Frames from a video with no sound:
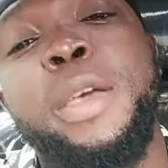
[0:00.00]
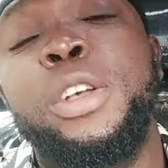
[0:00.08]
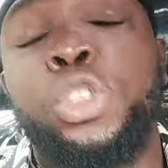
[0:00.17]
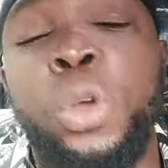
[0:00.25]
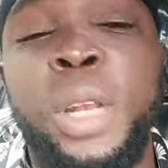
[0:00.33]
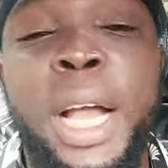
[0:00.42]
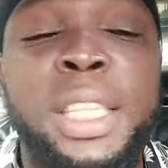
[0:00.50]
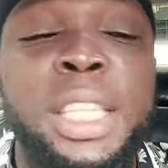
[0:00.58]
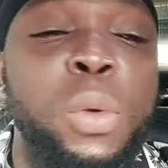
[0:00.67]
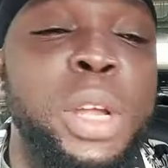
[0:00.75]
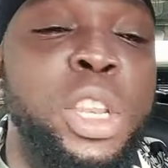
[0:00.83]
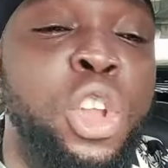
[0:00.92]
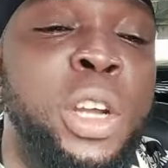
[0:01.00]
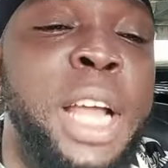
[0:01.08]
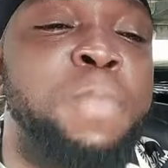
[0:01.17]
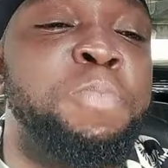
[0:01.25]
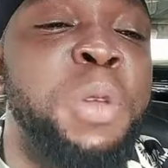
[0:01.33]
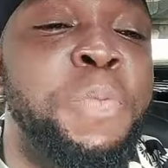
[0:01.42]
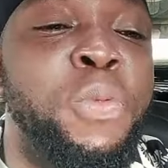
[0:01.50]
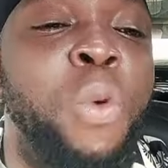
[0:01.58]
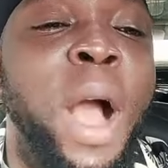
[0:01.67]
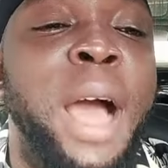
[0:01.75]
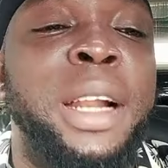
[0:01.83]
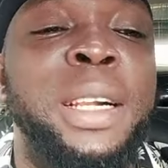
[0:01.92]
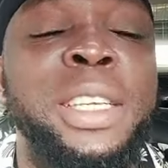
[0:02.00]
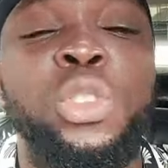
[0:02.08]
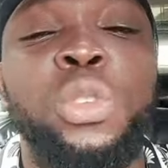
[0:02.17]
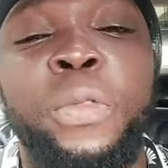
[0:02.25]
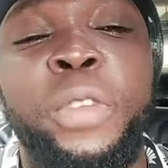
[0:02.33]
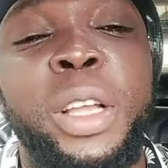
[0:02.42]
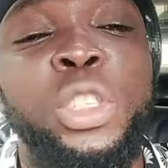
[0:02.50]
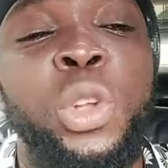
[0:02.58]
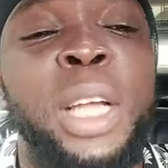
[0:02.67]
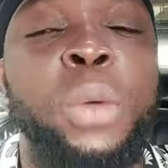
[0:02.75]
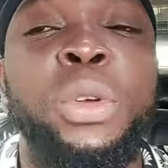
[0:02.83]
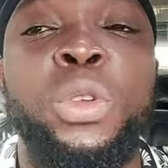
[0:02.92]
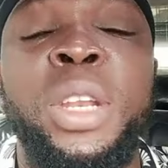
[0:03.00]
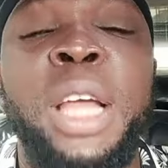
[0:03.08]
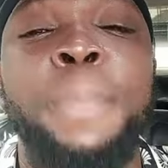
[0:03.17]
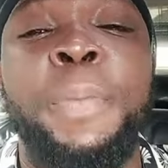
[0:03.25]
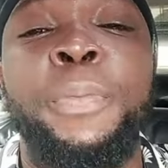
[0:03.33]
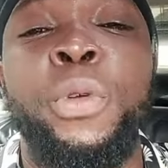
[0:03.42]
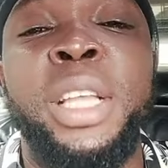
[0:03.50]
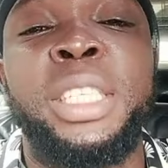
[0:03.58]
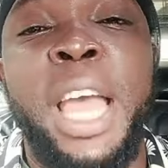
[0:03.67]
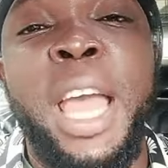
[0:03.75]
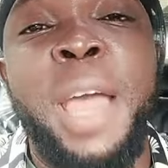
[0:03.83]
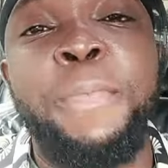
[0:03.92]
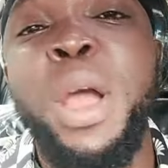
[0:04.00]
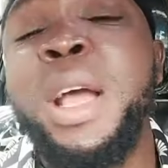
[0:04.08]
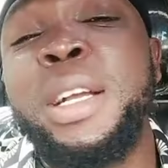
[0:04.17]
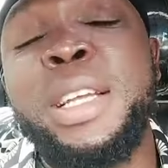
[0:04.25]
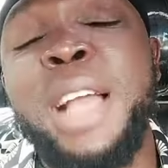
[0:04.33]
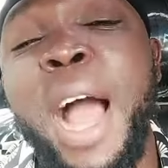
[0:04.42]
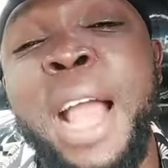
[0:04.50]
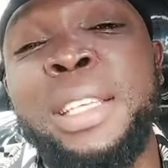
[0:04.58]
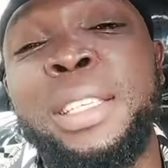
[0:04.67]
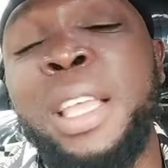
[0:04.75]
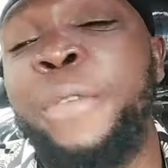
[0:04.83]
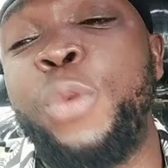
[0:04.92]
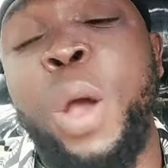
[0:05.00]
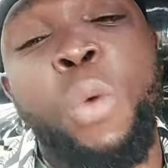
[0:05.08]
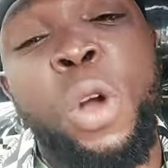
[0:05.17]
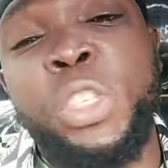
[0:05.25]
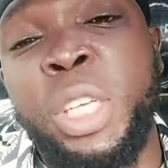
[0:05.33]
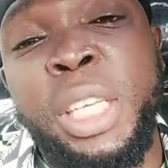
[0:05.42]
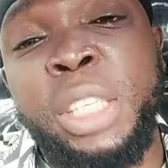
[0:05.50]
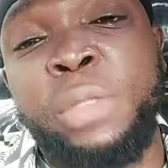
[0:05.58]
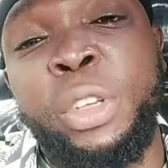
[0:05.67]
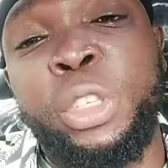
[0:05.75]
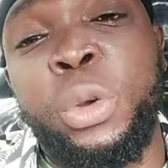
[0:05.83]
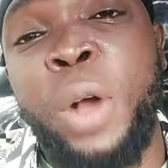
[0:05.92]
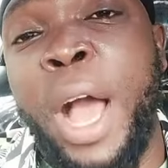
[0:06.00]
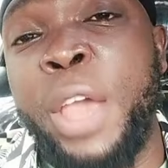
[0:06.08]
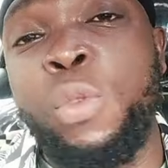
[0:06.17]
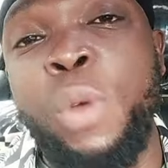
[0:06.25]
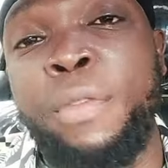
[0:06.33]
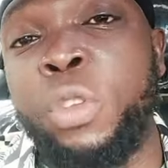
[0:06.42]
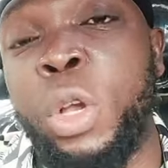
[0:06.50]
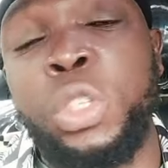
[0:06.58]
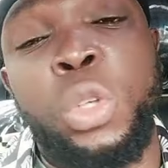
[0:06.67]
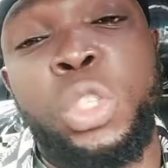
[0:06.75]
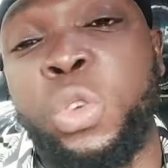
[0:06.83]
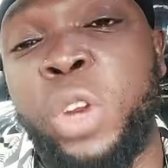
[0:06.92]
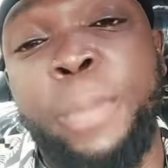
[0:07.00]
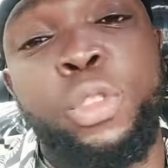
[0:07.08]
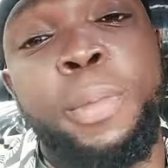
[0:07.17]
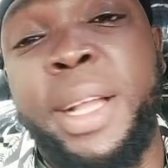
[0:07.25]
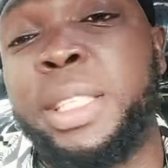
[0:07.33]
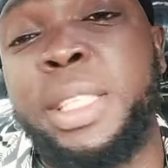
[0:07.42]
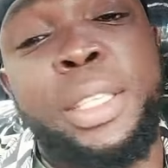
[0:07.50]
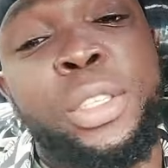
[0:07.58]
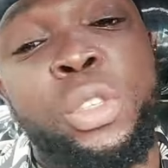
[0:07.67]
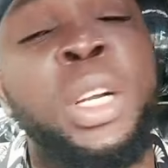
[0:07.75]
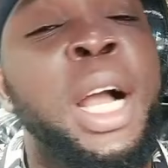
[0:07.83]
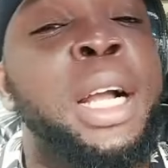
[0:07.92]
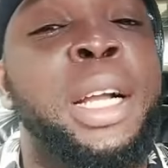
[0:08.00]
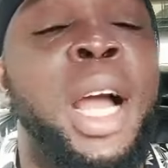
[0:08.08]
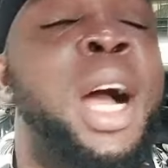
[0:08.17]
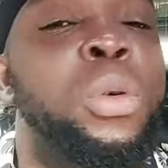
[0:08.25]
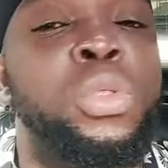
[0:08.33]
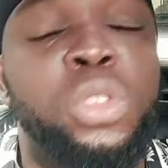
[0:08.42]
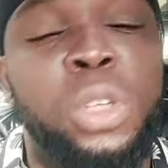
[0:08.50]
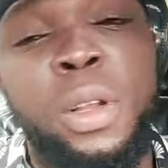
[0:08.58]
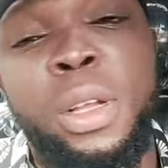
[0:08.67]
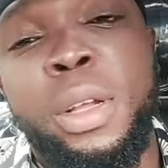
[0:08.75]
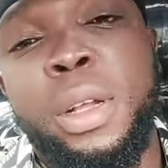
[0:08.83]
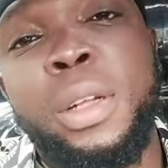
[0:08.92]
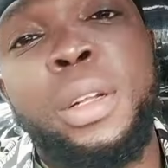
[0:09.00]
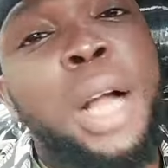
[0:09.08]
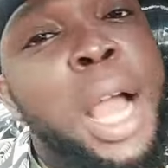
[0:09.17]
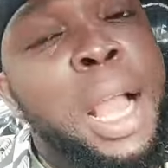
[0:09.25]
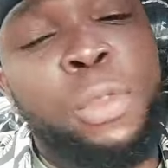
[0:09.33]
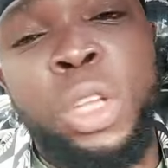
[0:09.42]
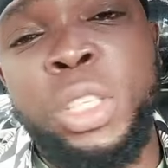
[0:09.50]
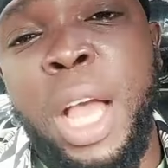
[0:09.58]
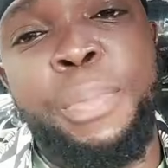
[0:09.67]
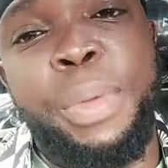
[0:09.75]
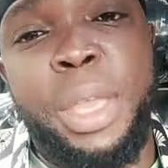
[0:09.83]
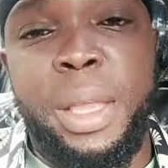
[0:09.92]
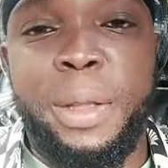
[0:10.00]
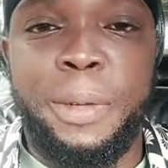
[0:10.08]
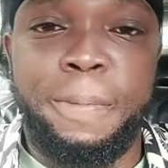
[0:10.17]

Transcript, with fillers: so that they will know that people are really suffering, so that they will know that people need help. Guys, if you are watching this video and you have not subscribed to my TikTok account, I am not happy.